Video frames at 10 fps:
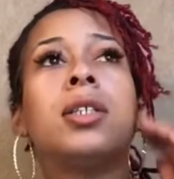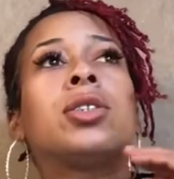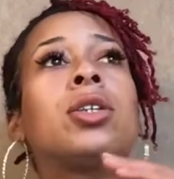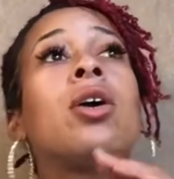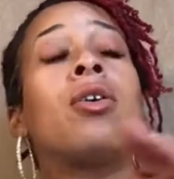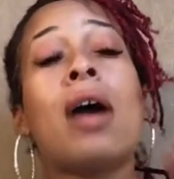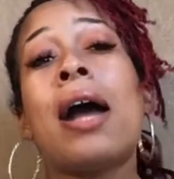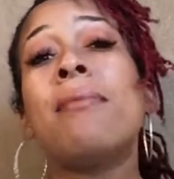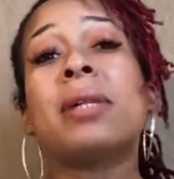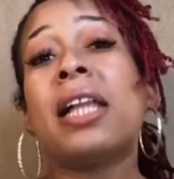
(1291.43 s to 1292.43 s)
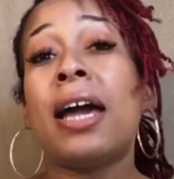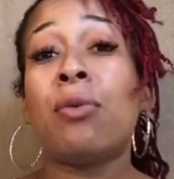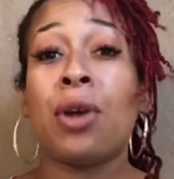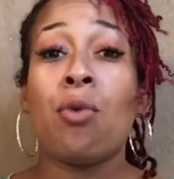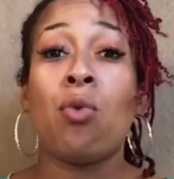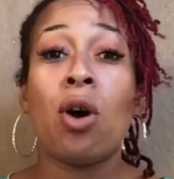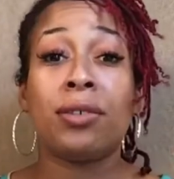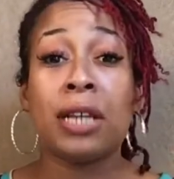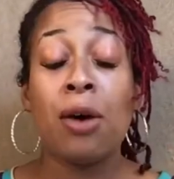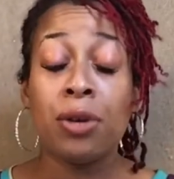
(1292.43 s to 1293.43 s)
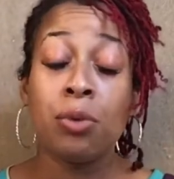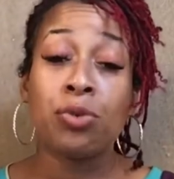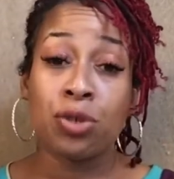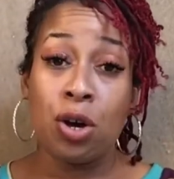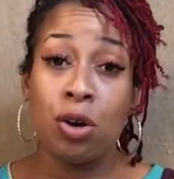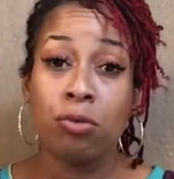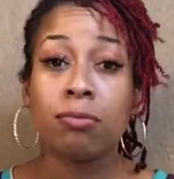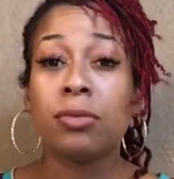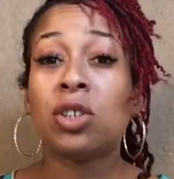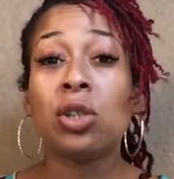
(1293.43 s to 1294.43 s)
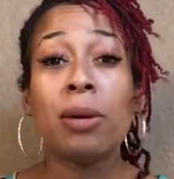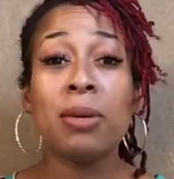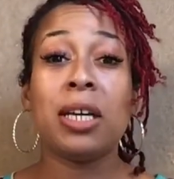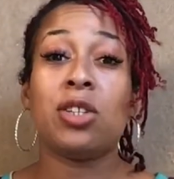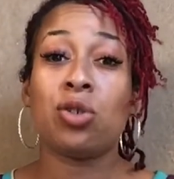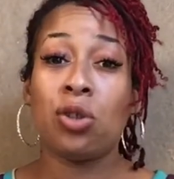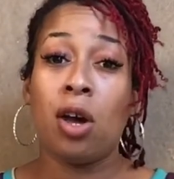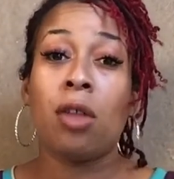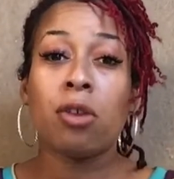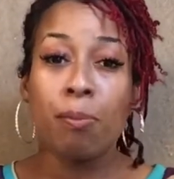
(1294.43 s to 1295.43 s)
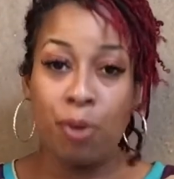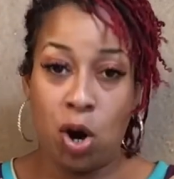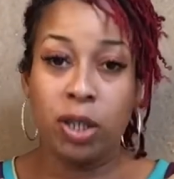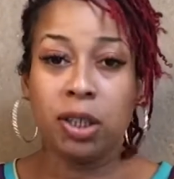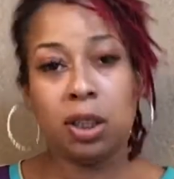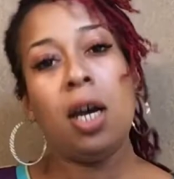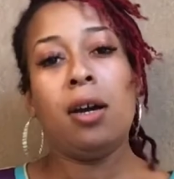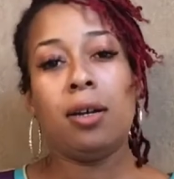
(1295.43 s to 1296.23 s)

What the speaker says: So I'm glad when I walked out he was gone. So let me get to the other part.